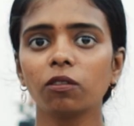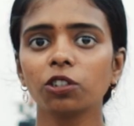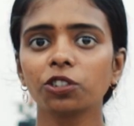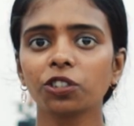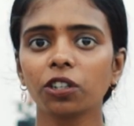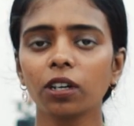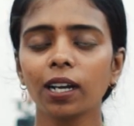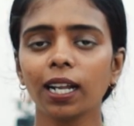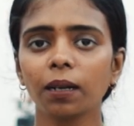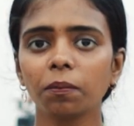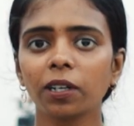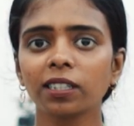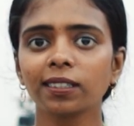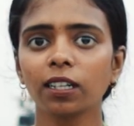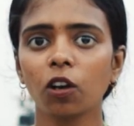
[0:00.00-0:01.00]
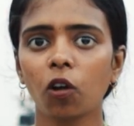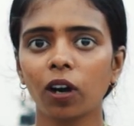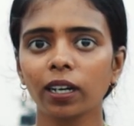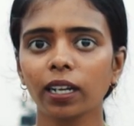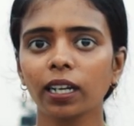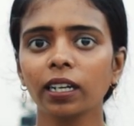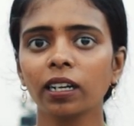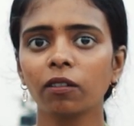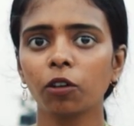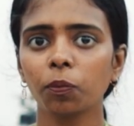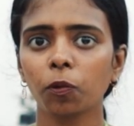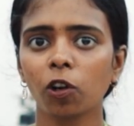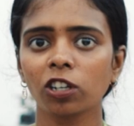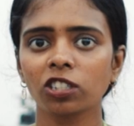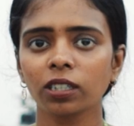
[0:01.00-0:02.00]
Our sir helped us a lot in our
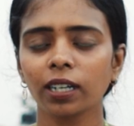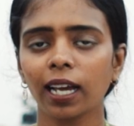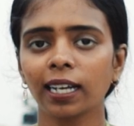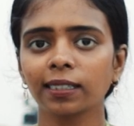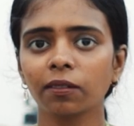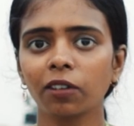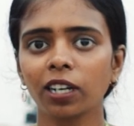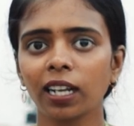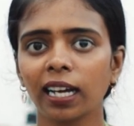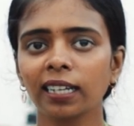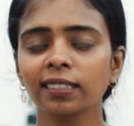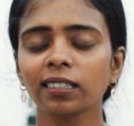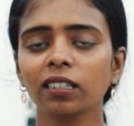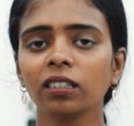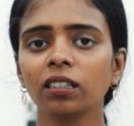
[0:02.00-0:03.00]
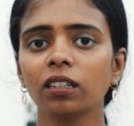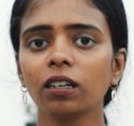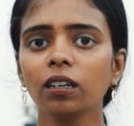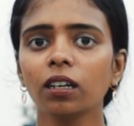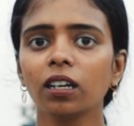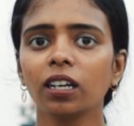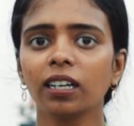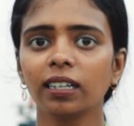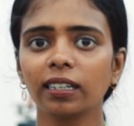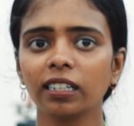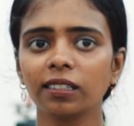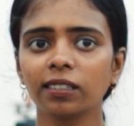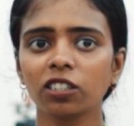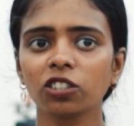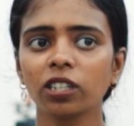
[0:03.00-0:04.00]
project as well as in the
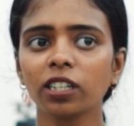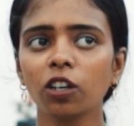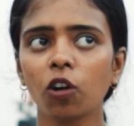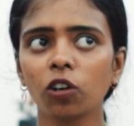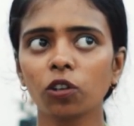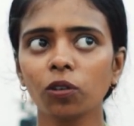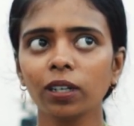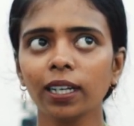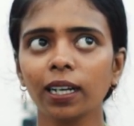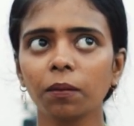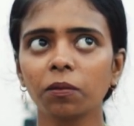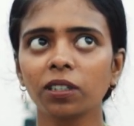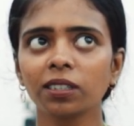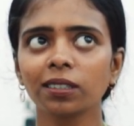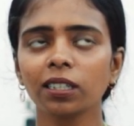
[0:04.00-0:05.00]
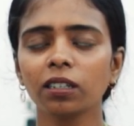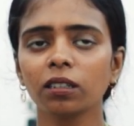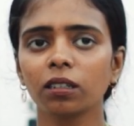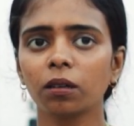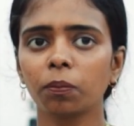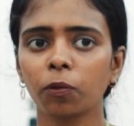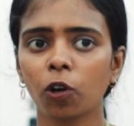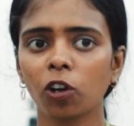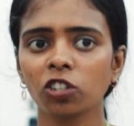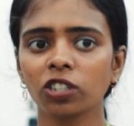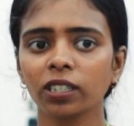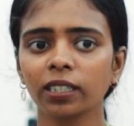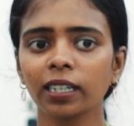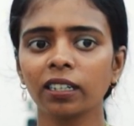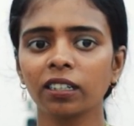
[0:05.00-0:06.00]
research. He not only helped us in
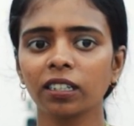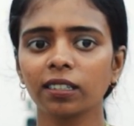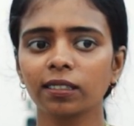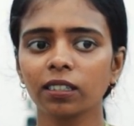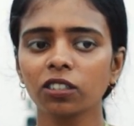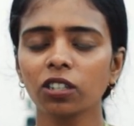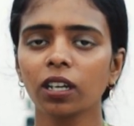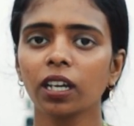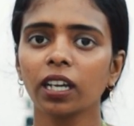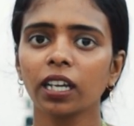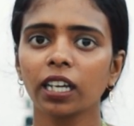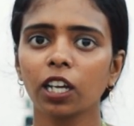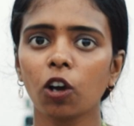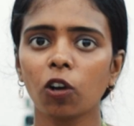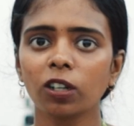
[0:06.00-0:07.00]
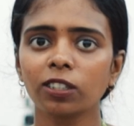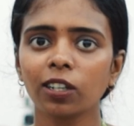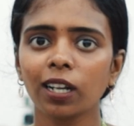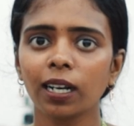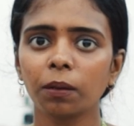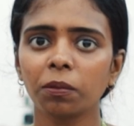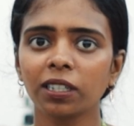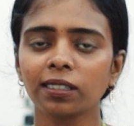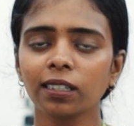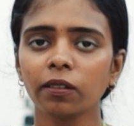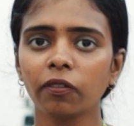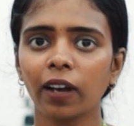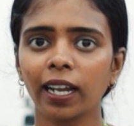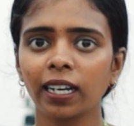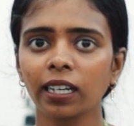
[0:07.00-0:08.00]
project and research, he also helped us
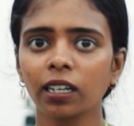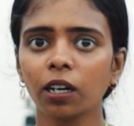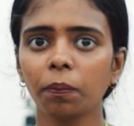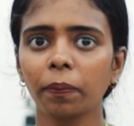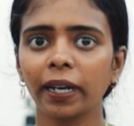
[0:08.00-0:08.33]
in filing a